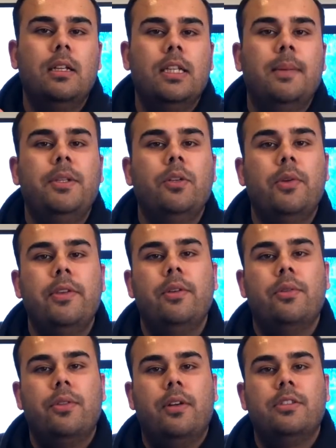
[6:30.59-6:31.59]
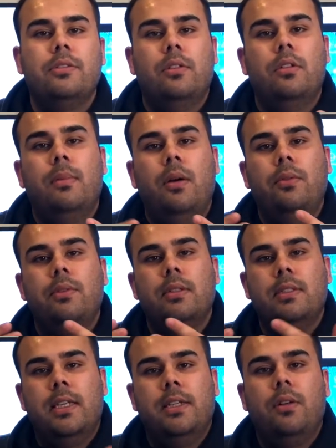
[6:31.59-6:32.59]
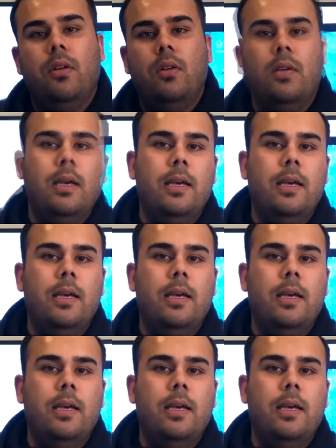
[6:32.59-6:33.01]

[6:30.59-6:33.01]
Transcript: Let me know what your thoughts are about the 10R.